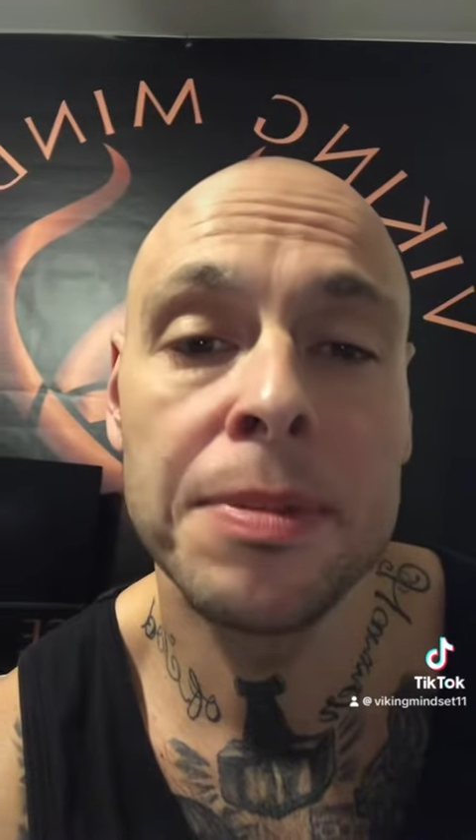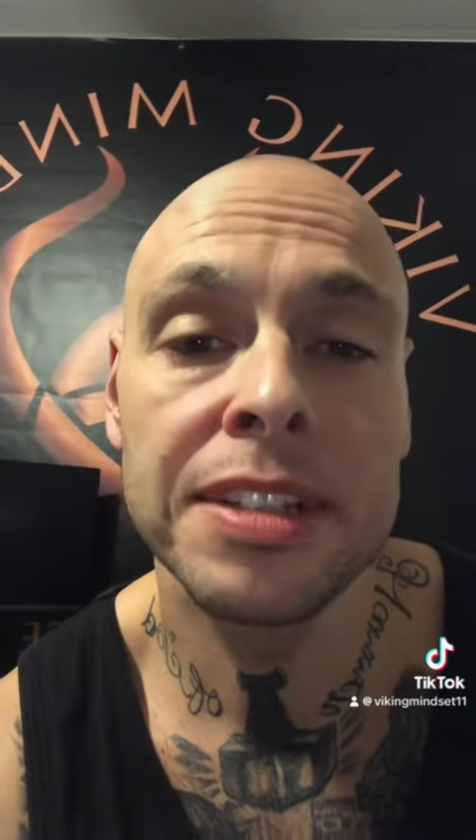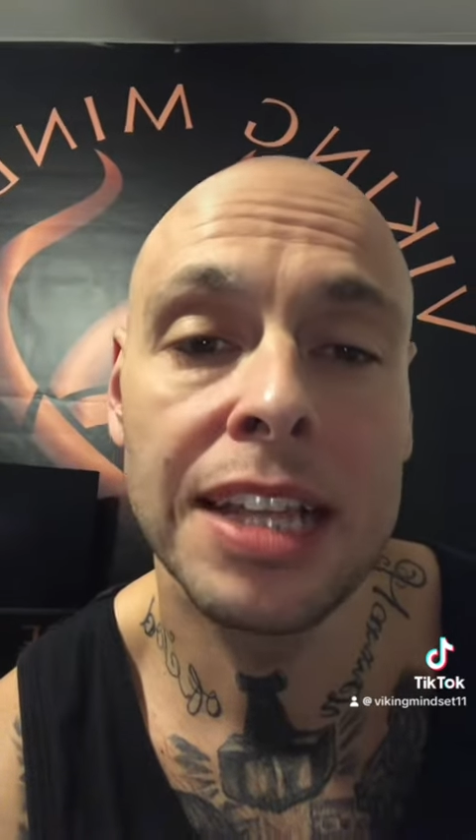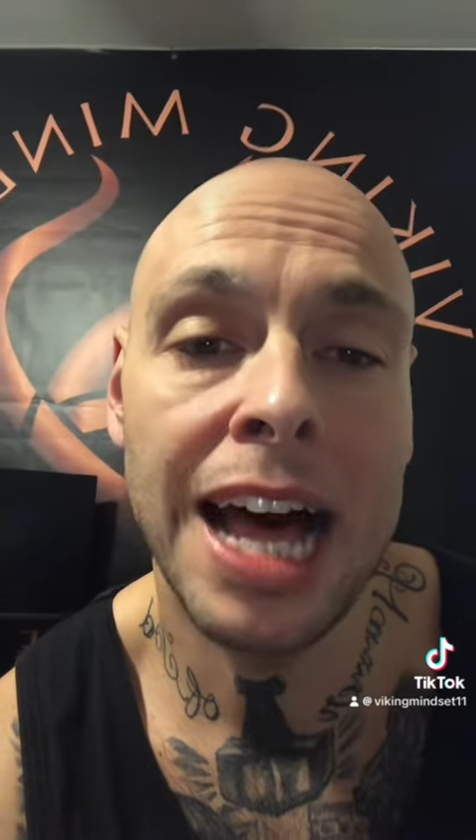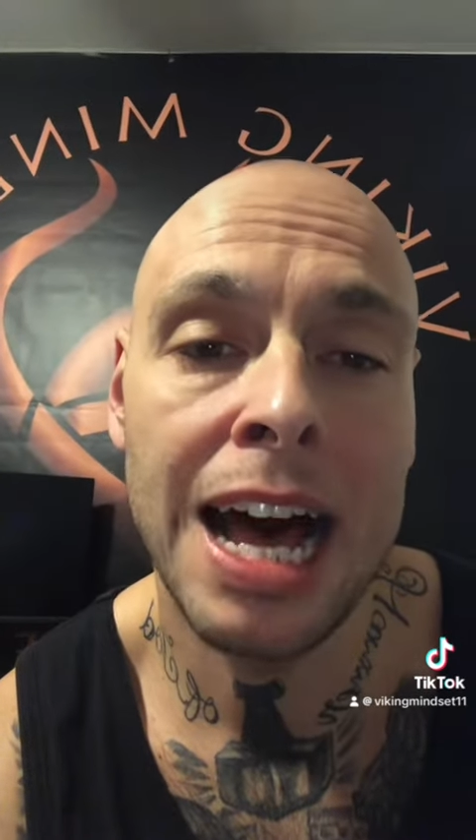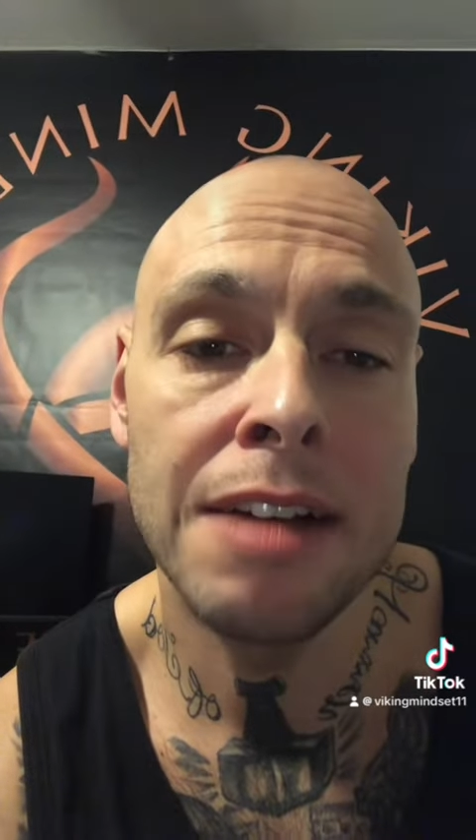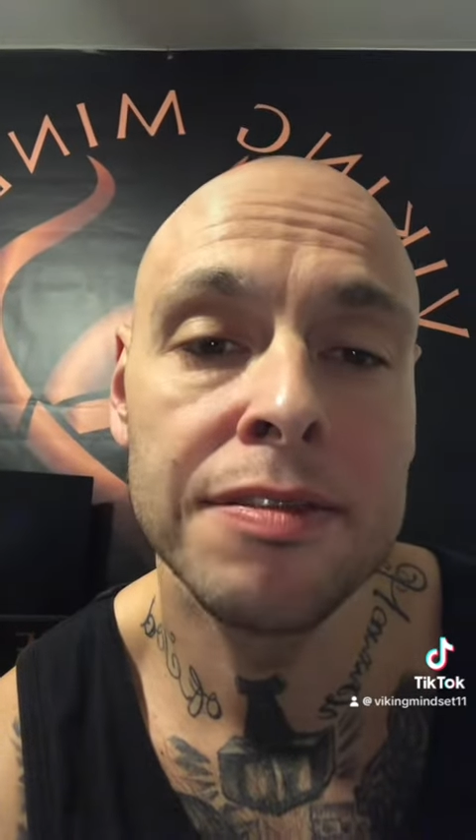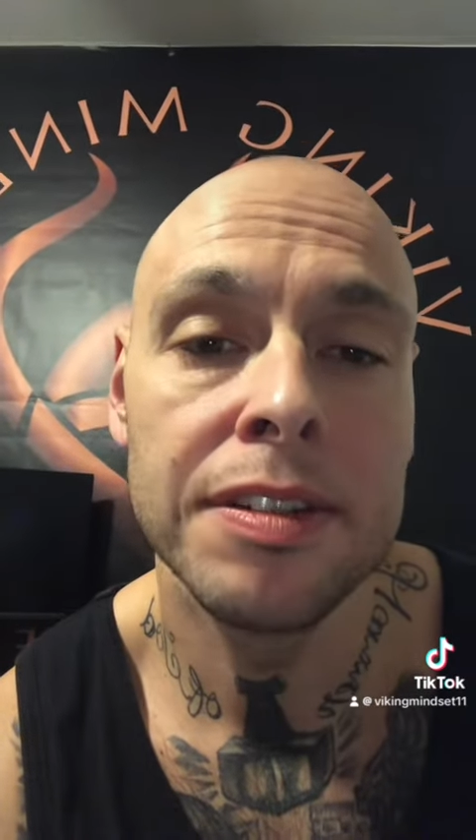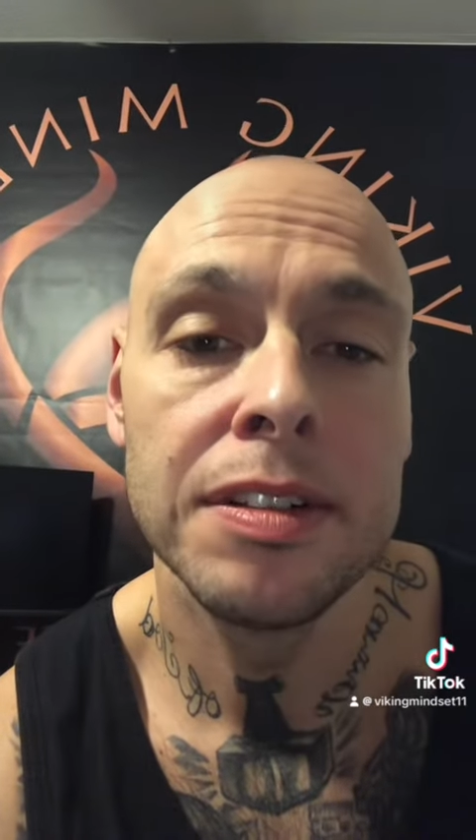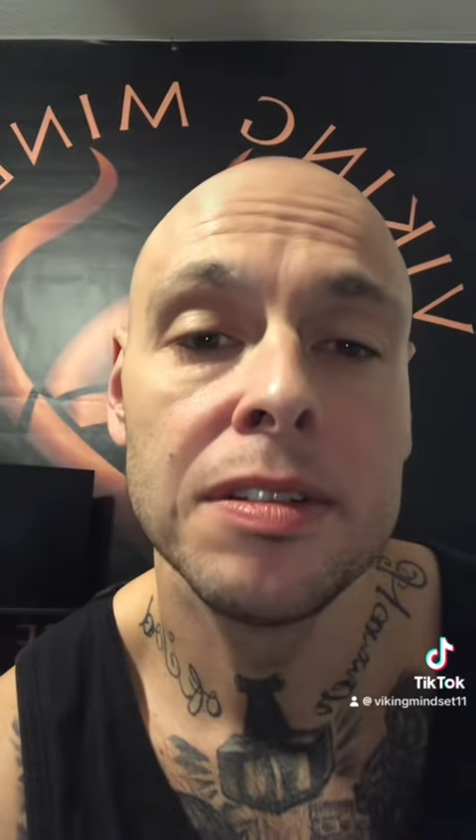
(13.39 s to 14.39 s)
alive,
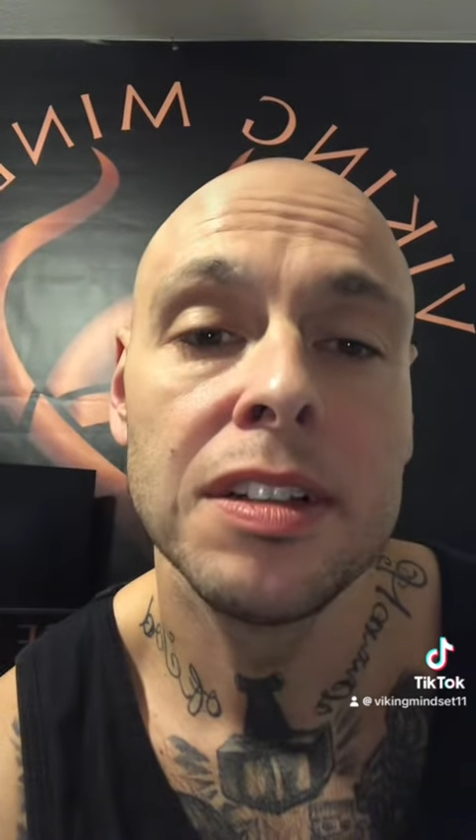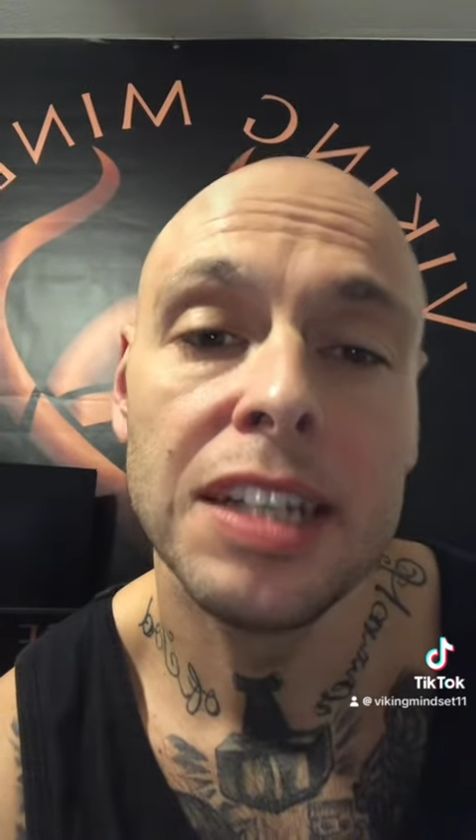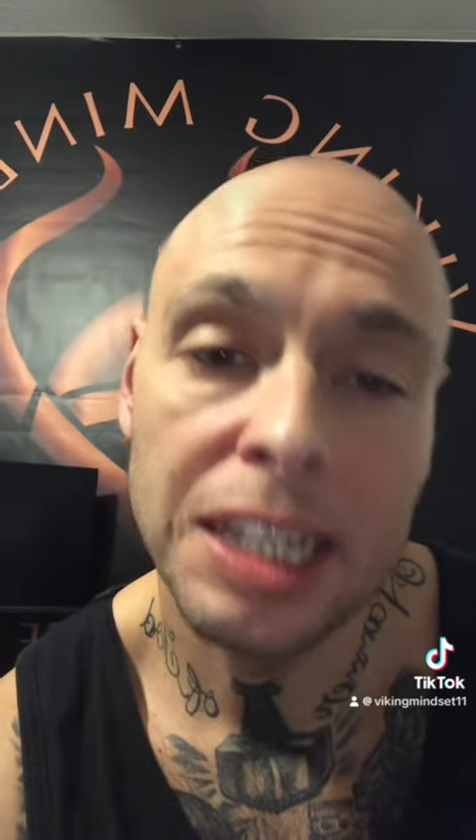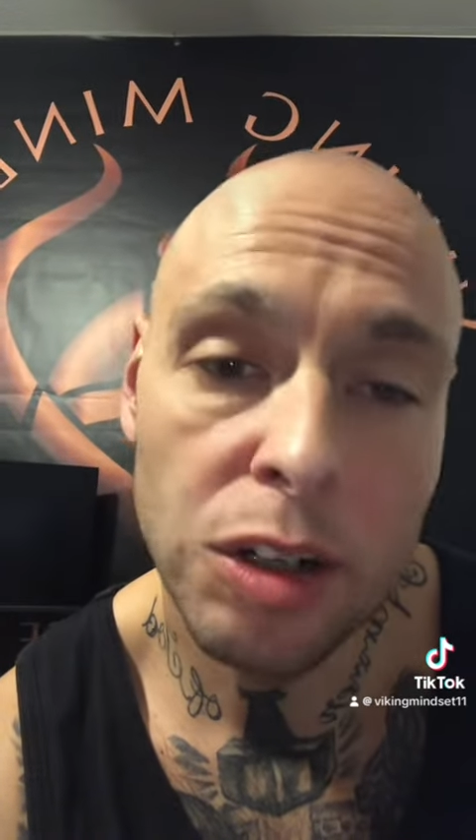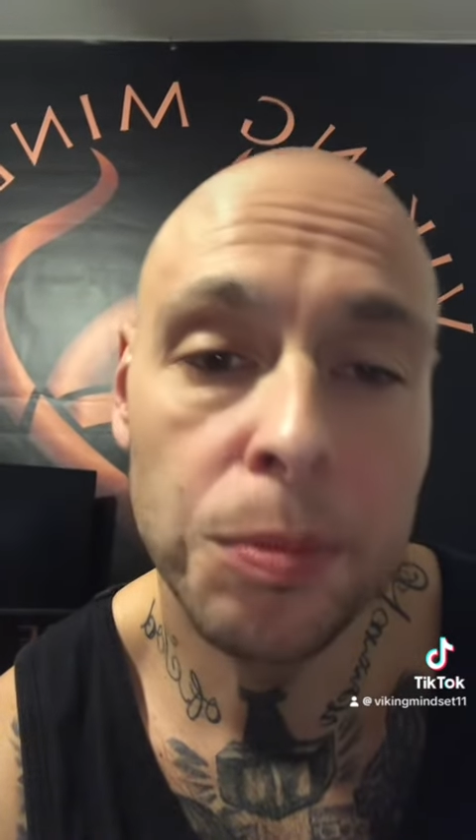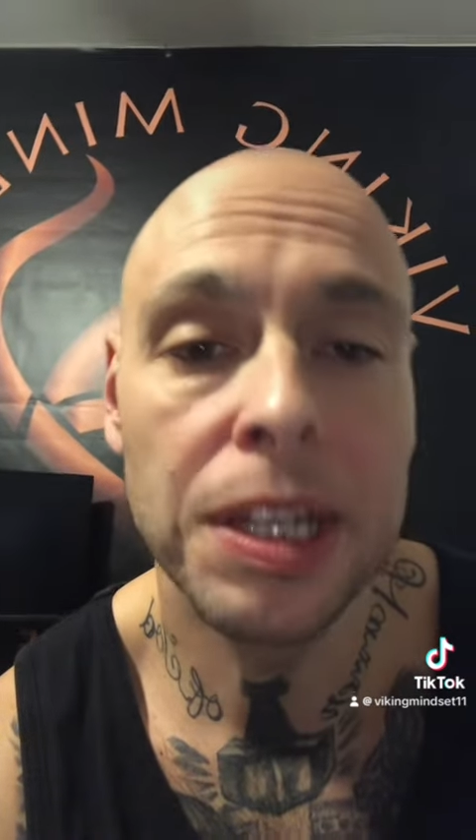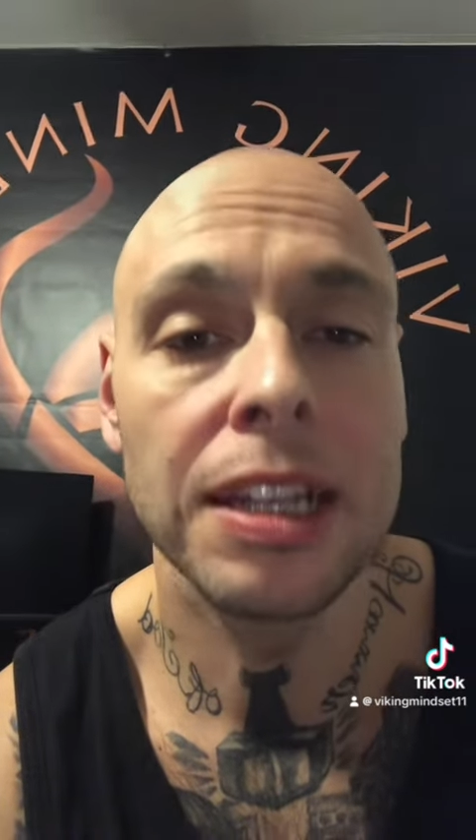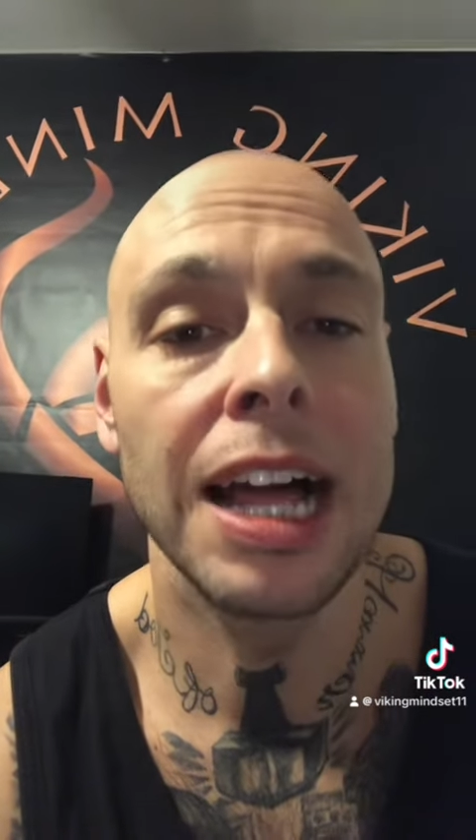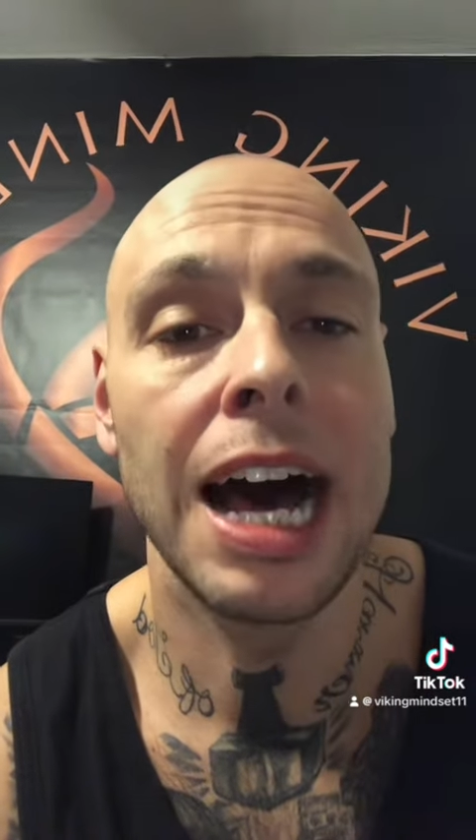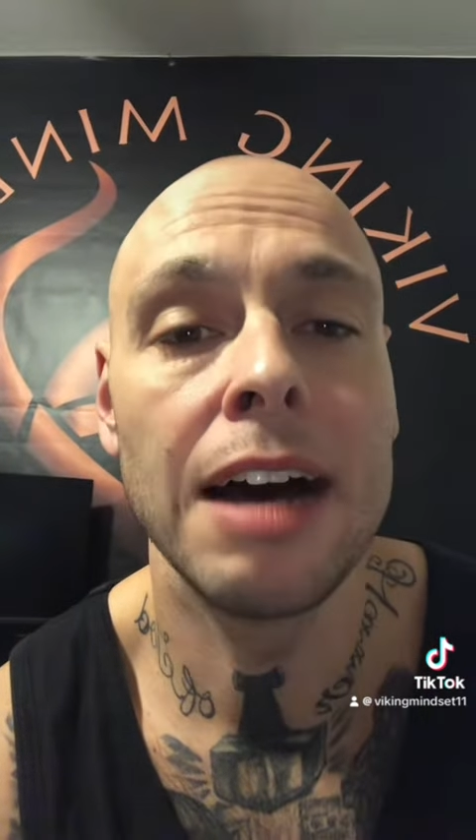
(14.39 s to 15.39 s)
he'll be
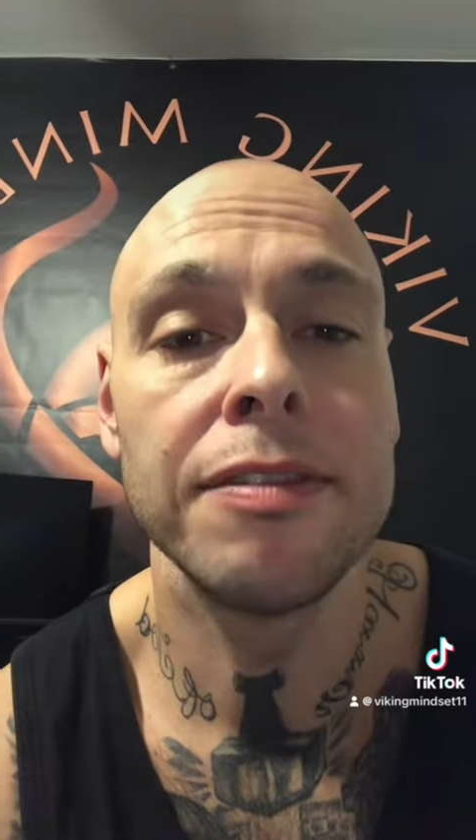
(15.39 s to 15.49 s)
alive.